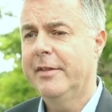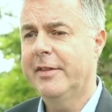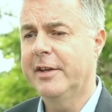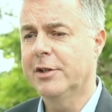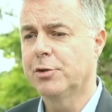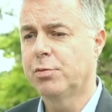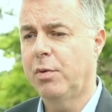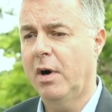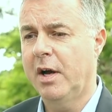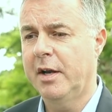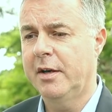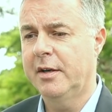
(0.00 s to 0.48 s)

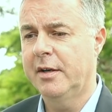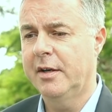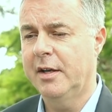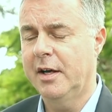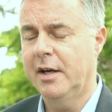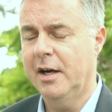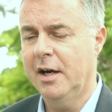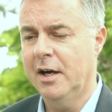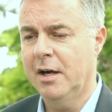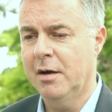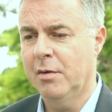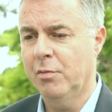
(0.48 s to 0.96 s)
There's one
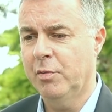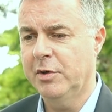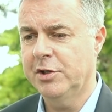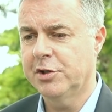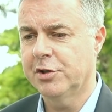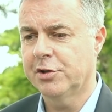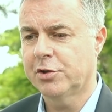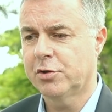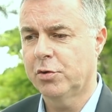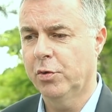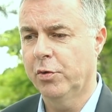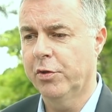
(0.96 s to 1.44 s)

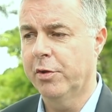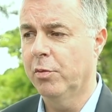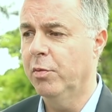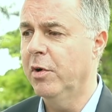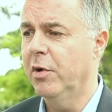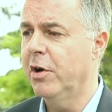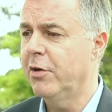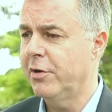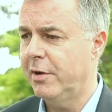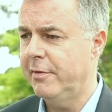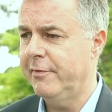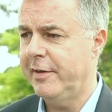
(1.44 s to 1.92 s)
which is called The
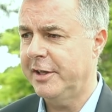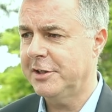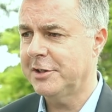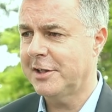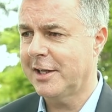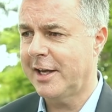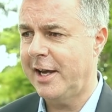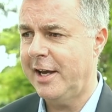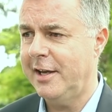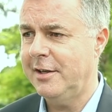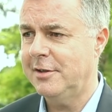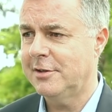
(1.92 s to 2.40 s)
World
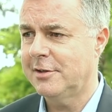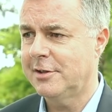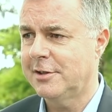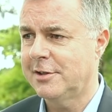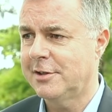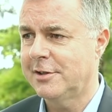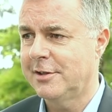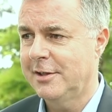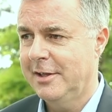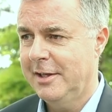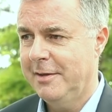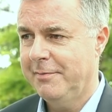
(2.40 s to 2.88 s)

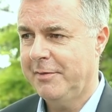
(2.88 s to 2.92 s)
Investigates,